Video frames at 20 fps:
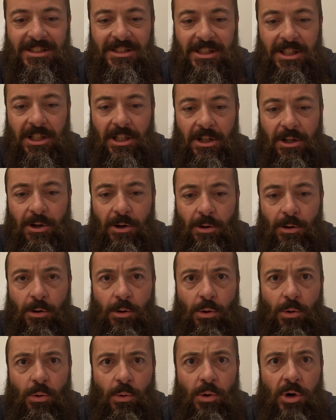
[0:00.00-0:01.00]

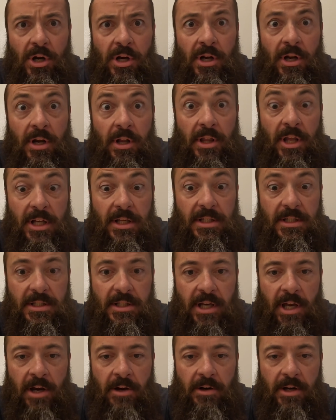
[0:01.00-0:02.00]
Oh, that's
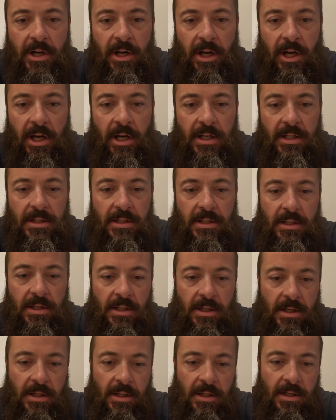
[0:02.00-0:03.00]
scary, guys.
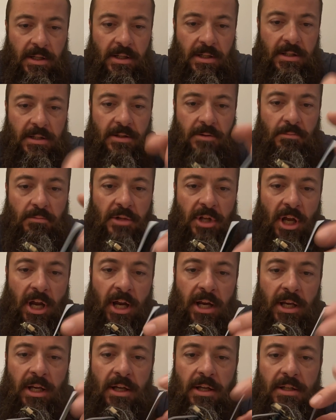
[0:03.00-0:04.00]
This is some
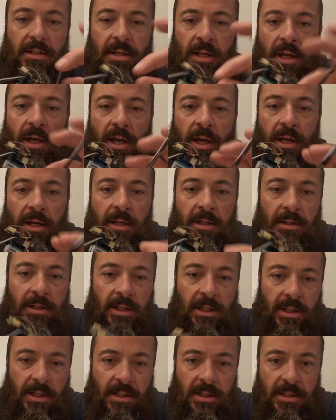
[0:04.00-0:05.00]
tiny
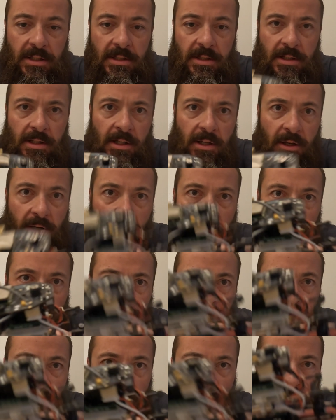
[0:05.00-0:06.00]
links.
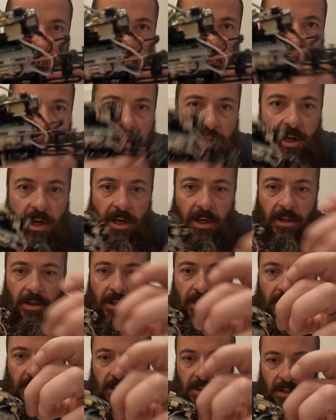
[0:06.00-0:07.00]
Very tiny
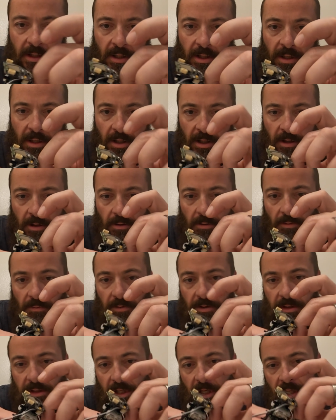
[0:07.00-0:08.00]
links. I don't know if
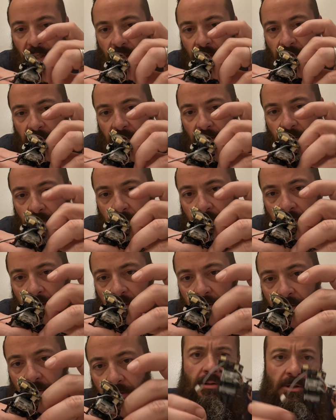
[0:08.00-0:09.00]
you saw that at all, but
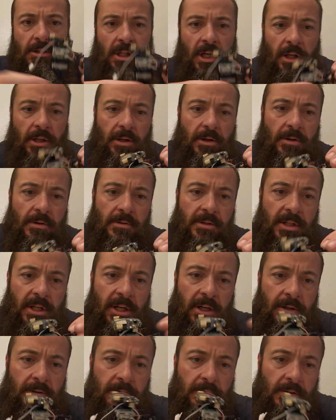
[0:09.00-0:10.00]
got those
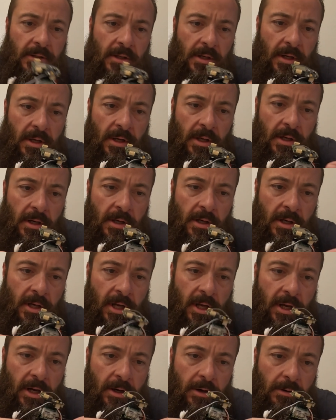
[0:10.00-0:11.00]
out.
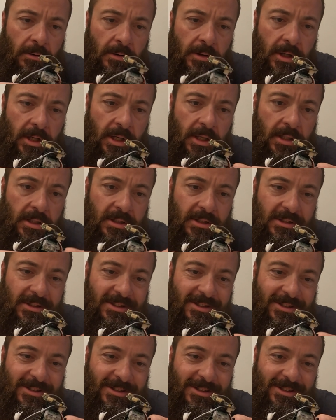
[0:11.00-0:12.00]
Now this
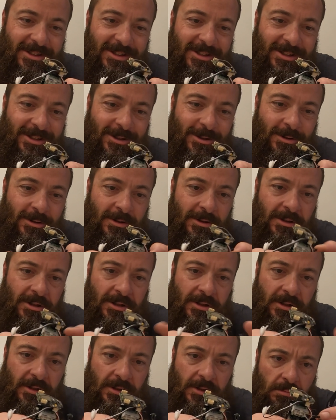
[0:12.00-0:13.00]
whole
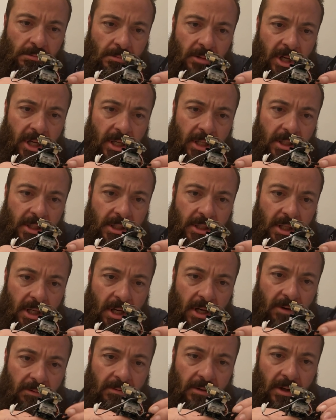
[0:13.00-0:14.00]
main
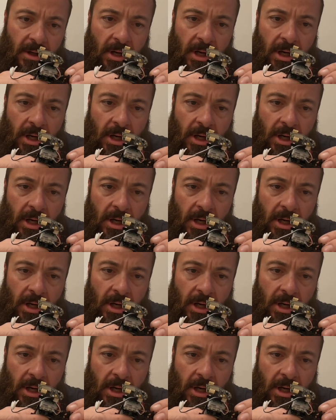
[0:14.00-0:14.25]
shaft,